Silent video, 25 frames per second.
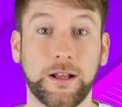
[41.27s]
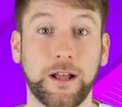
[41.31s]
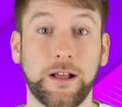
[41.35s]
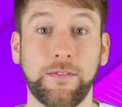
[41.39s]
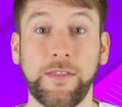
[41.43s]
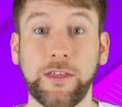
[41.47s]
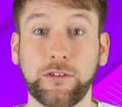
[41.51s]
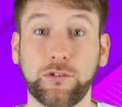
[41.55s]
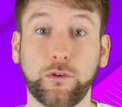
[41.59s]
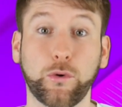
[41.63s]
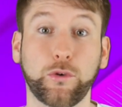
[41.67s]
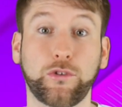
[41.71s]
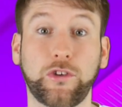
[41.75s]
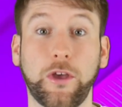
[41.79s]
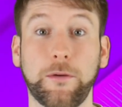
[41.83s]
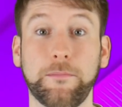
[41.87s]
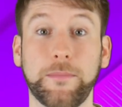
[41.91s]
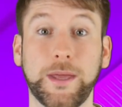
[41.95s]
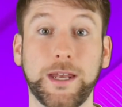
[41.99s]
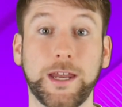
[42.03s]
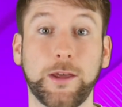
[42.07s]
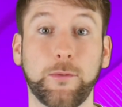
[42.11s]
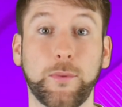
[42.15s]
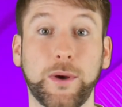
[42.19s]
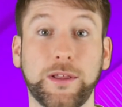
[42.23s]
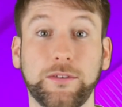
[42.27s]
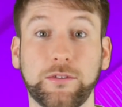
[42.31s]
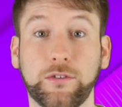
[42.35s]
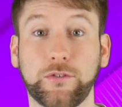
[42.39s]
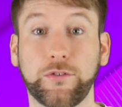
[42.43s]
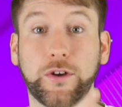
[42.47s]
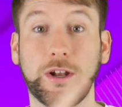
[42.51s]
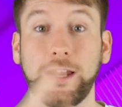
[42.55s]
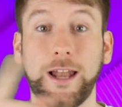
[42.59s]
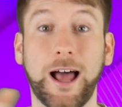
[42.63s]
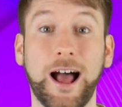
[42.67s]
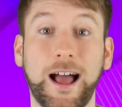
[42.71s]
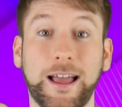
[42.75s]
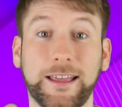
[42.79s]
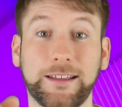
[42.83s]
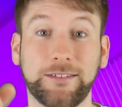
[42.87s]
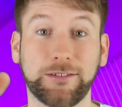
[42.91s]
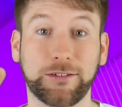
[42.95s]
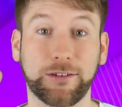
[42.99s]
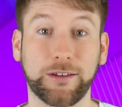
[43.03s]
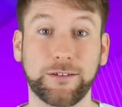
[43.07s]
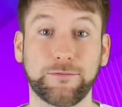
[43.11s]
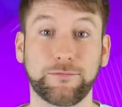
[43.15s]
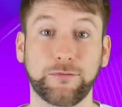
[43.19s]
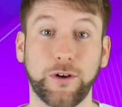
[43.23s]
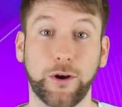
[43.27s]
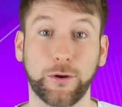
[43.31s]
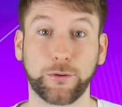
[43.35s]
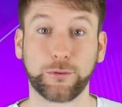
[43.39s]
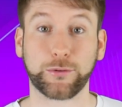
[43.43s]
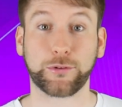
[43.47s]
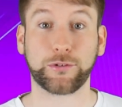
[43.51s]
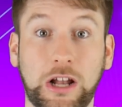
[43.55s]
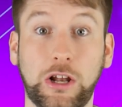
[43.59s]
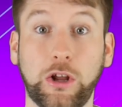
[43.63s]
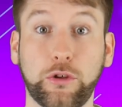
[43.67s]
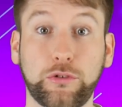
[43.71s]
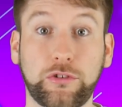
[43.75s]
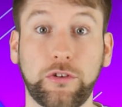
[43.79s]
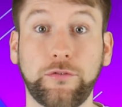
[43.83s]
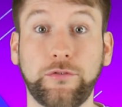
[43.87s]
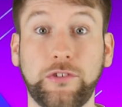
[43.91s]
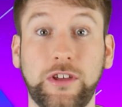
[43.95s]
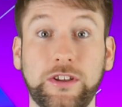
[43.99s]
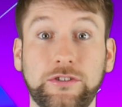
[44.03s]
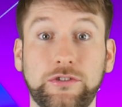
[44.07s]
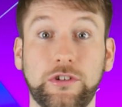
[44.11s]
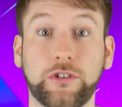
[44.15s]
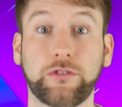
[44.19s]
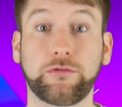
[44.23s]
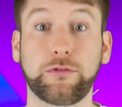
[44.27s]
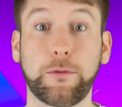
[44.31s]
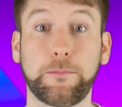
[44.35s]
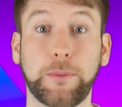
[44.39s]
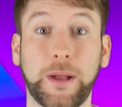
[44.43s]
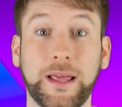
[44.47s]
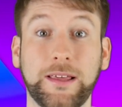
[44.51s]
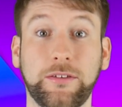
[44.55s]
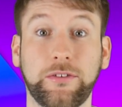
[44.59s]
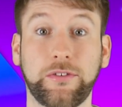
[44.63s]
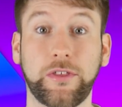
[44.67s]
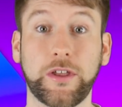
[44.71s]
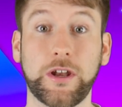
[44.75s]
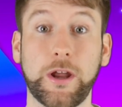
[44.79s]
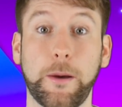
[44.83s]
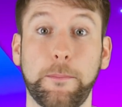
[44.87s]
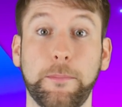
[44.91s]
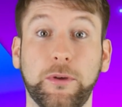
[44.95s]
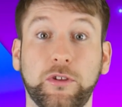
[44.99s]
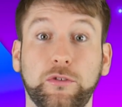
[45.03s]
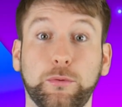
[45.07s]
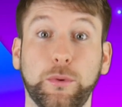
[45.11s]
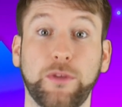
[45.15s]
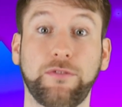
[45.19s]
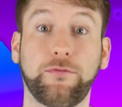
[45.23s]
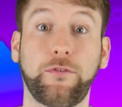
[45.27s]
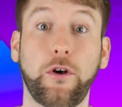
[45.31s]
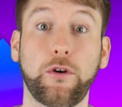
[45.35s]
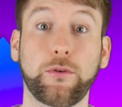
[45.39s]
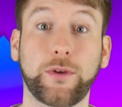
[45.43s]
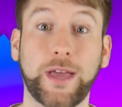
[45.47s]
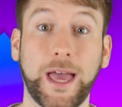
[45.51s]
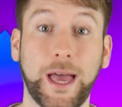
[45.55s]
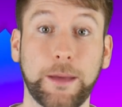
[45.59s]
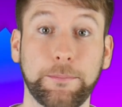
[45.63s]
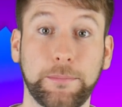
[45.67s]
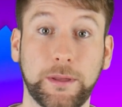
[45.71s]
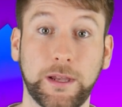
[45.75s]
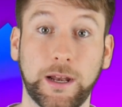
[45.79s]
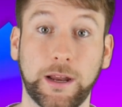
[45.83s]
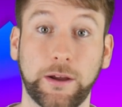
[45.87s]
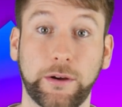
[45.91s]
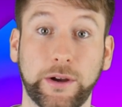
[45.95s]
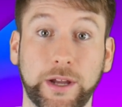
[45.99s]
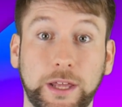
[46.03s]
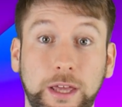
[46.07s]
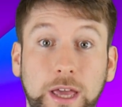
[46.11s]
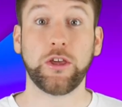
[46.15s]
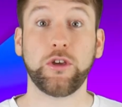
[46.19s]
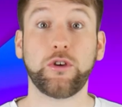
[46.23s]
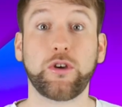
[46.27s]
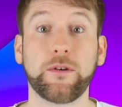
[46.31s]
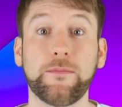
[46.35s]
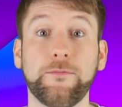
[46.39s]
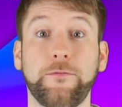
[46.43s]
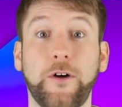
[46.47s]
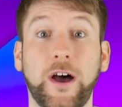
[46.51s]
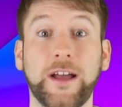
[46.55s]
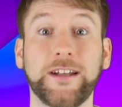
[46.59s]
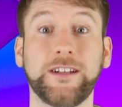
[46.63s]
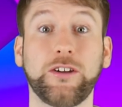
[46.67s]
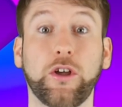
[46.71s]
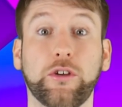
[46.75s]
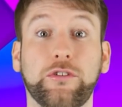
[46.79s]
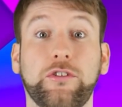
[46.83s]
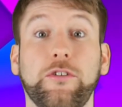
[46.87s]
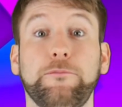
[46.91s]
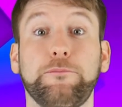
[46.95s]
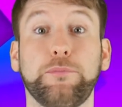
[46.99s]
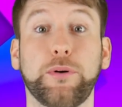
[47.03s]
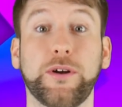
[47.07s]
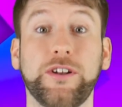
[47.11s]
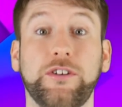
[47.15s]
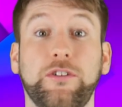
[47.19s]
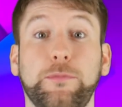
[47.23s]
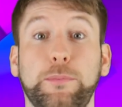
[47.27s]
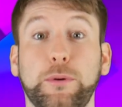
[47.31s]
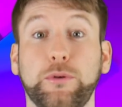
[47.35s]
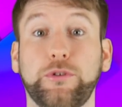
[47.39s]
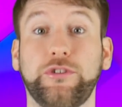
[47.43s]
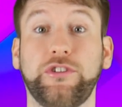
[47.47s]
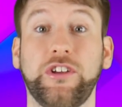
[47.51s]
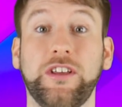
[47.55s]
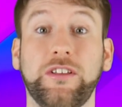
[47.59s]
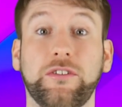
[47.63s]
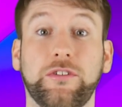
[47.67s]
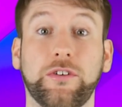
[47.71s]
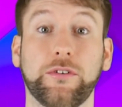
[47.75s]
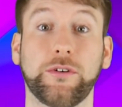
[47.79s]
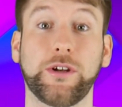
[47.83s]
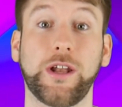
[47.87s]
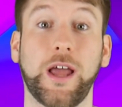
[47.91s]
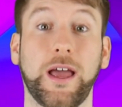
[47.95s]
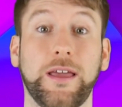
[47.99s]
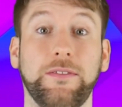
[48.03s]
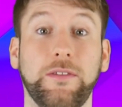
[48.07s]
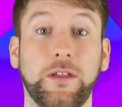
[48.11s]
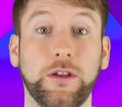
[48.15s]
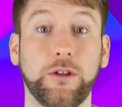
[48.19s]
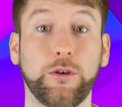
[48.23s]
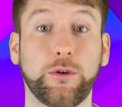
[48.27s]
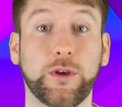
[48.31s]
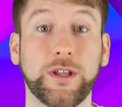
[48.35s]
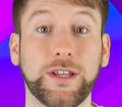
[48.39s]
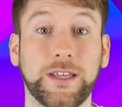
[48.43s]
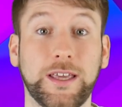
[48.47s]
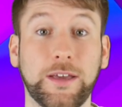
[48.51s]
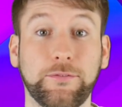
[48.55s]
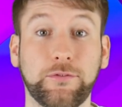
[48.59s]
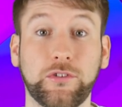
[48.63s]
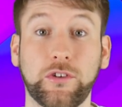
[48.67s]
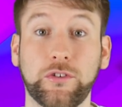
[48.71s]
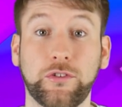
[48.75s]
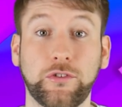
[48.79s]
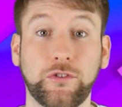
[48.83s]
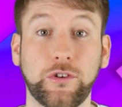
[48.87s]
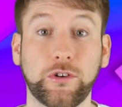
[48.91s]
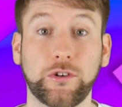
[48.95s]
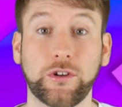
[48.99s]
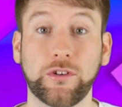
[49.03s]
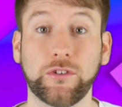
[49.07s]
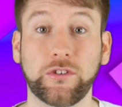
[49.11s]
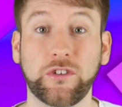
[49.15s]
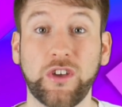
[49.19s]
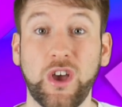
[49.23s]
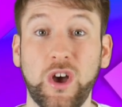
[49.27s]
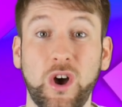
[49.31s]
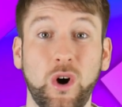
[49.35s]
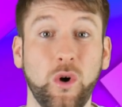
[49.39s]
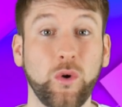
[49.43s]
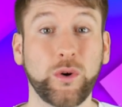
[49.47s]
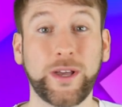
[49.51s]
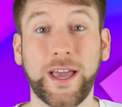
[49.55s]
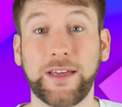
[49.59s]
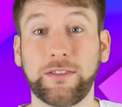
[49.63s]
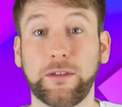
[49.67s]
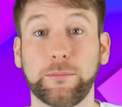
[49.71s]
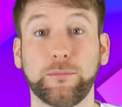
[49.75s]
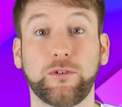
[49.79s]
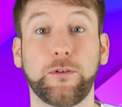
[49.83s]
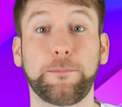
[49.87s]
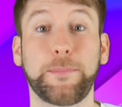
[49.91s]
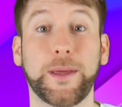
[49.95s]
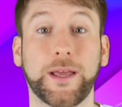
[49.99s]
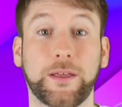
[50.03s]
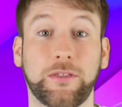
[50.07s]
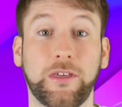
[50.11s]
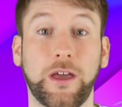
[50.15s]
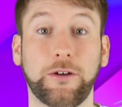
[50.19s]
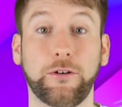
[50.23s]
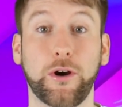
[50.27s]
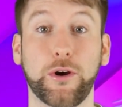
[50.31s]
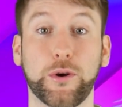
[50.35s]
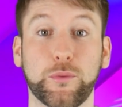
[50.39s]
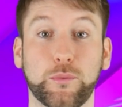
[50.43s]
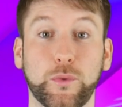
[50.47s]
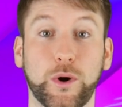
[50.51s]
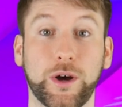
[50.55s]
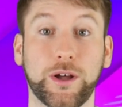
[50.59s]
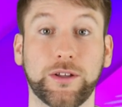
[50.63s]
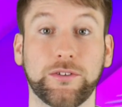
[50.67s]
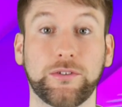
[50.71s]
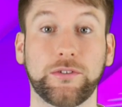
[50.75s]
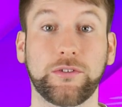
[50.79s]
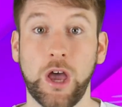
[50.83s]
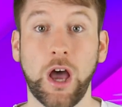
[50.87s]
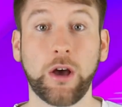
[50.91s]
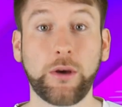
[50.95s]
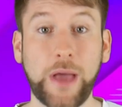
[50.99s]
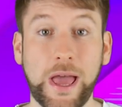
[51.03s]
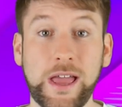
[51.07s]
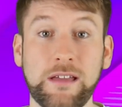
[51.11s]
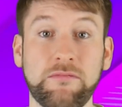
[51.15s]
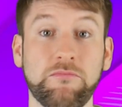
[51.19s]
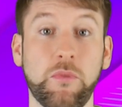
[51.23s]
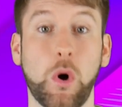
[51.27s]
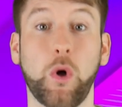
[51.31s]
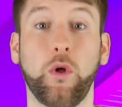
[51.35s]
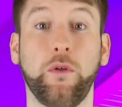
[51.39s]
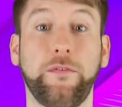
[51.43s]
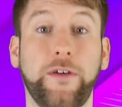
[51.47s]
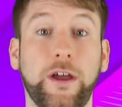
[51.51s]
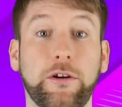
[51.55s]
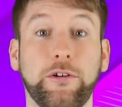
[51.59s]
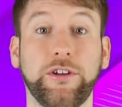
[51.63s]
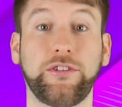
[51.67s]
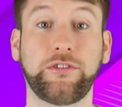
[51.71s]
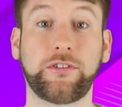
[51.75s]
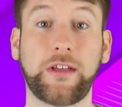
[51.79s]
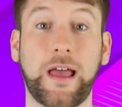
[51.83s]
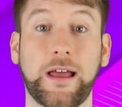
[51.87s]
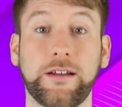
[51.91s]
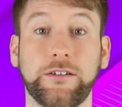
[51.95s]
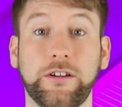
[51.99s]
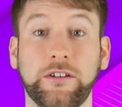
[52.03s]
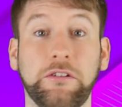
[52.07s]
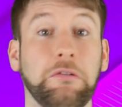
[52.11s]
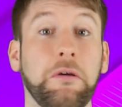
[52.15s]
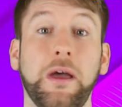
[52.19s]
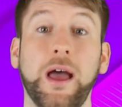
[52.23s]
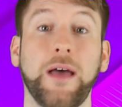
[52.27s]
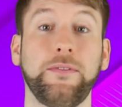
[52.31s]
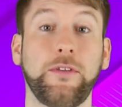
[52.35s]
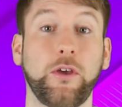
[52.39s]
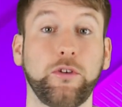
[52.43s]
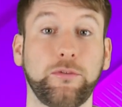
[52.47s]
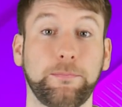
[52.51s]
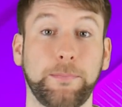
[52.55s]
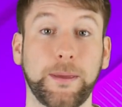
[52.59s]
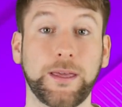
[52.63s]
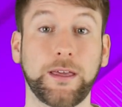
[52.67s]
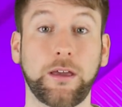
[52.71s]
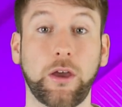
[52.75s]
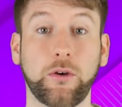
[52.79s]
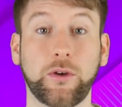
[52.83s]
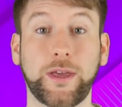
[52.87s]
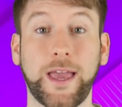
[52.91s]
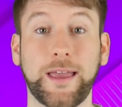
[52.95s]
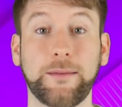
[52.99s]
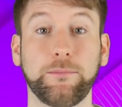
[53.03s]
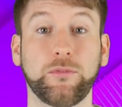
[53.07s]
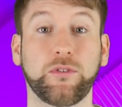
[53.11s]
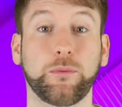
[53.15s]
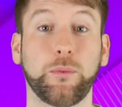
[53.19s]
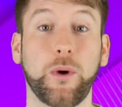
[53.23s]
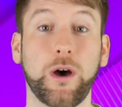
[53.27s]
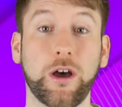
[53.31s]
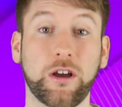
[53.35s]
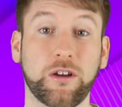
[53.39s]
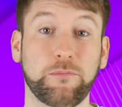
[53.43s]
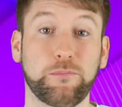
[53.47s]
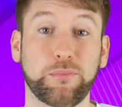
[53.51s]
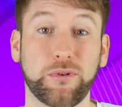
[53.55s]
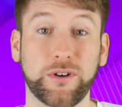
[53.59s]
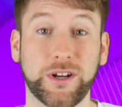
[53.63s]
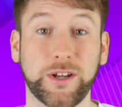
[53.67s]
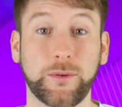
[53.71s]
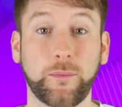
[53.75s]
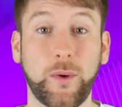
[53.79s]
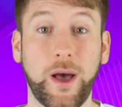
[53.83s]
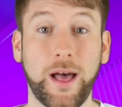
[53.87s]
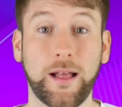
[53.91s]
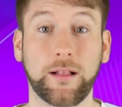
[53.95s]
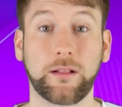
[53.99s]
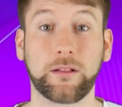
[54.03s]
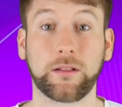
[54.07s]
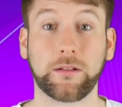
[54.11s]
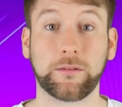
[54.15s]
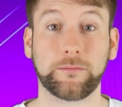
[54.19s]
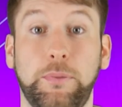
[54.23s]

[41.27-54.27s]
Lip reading: There's also mini wins for lines and rows. Lots of teachers replace the numbers with vocabulary. You can find lots of printable sheets online that you can give to students or get them to pick their own words. Okay, all very standard, and those bingo games work pretty well.